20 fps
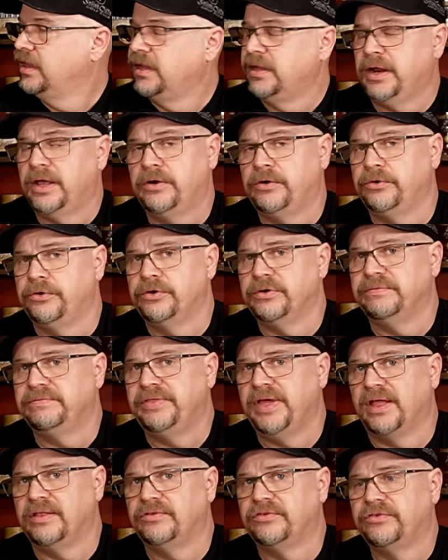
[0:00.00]
And I don't know if
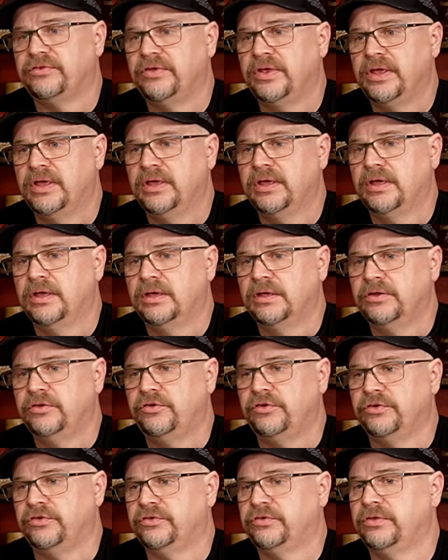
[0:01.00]
that's
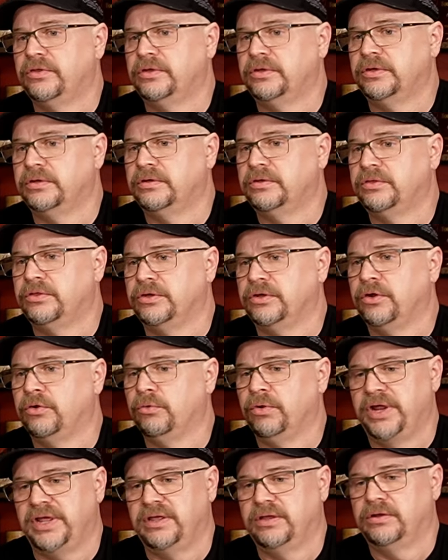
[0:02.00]
just the
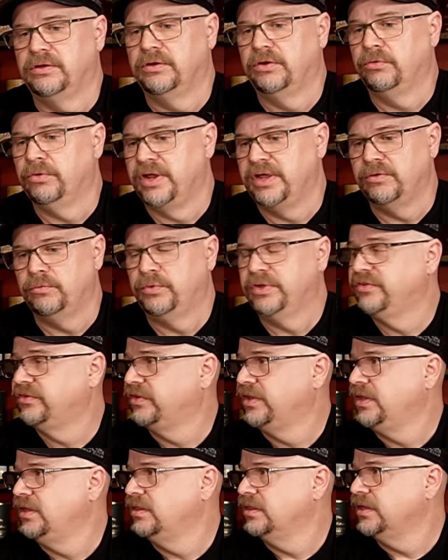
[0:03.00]
great
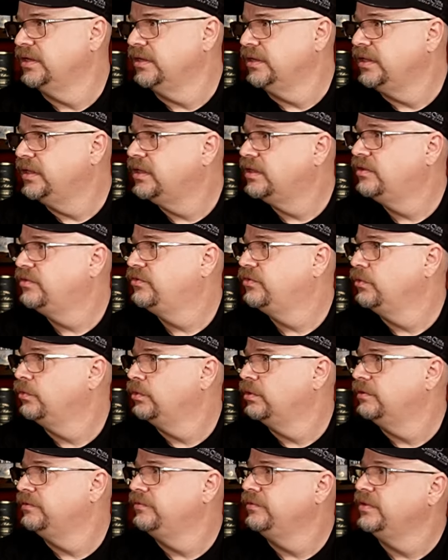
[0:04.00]
whiskey that it is,
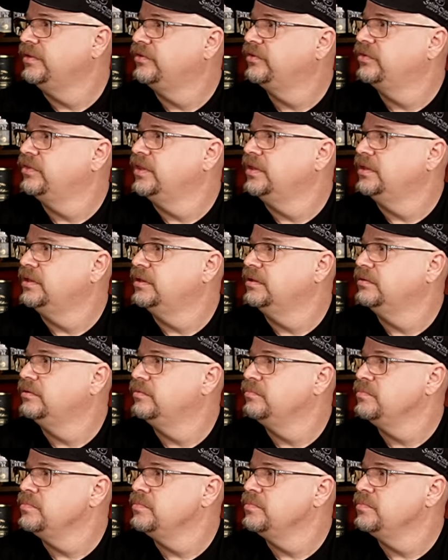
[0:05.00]
or if it's the